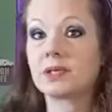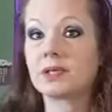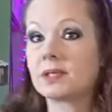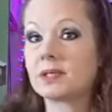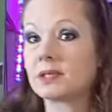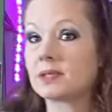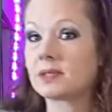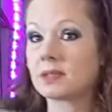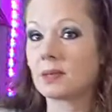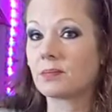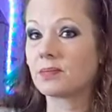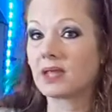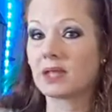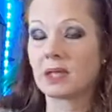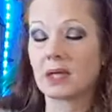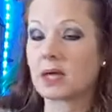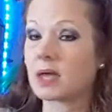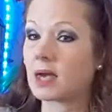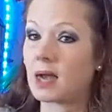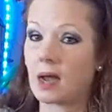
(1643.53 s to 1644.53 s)
This is
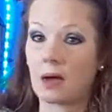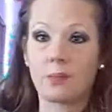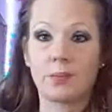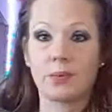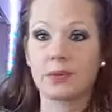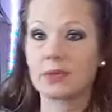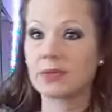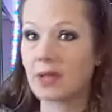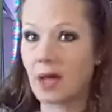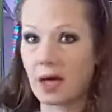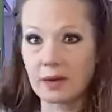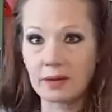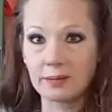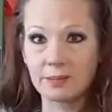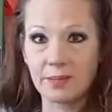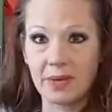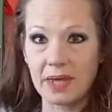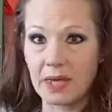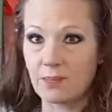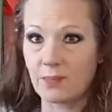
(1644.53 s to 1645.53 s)
something that can help a lot
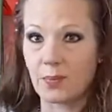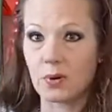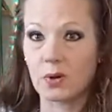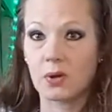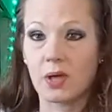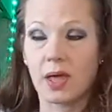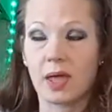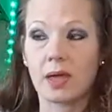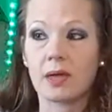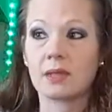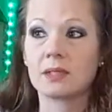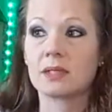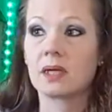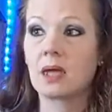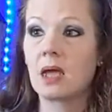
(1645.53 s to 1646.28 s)
of people, and